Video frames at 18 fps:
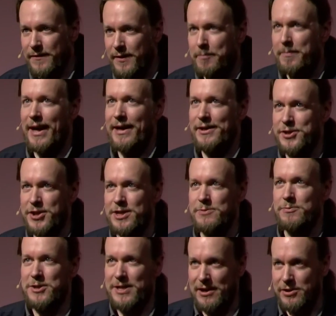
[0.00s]
the
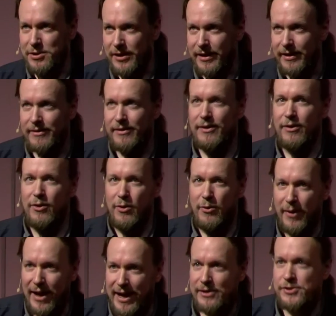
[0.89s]
pages was actually
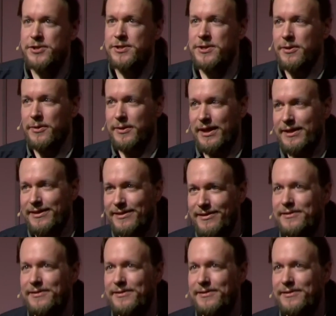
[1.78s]
arranged so that,